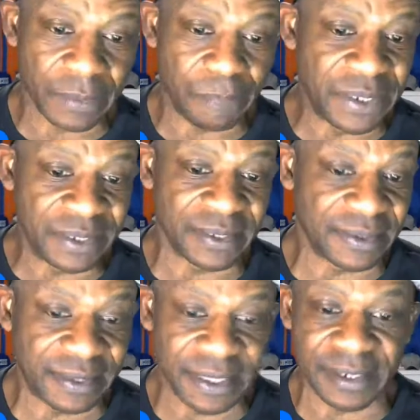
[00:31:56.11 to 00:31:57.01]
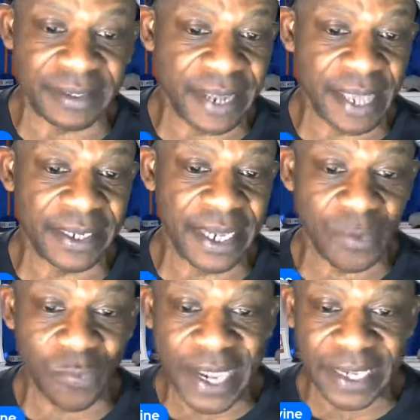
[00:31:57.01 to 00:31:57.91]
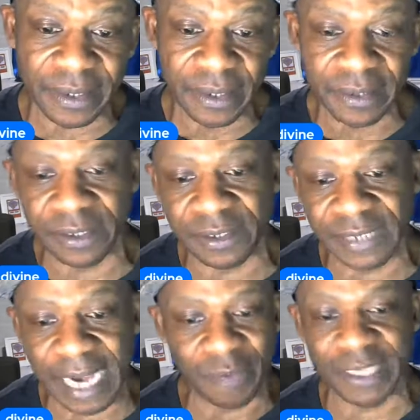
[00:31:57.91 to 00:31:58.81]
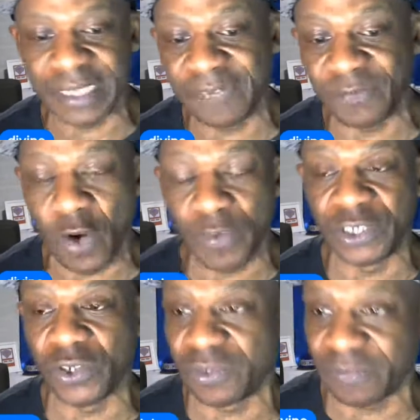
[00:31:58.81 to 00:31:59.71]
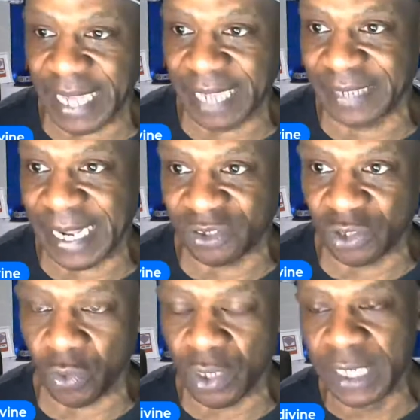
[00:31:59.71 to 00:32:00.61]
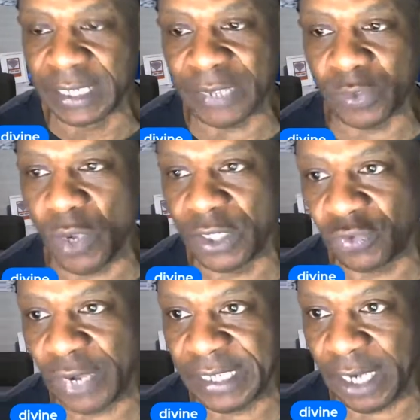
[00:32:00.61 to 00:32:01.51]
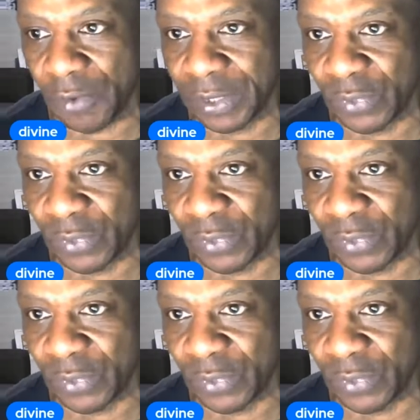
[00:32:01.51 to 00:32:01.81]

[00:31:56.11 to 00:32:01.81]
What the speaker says: Pistons sent Delion Wright to the Sacramento Kings for Corey Joseph last night. So that's one trade that already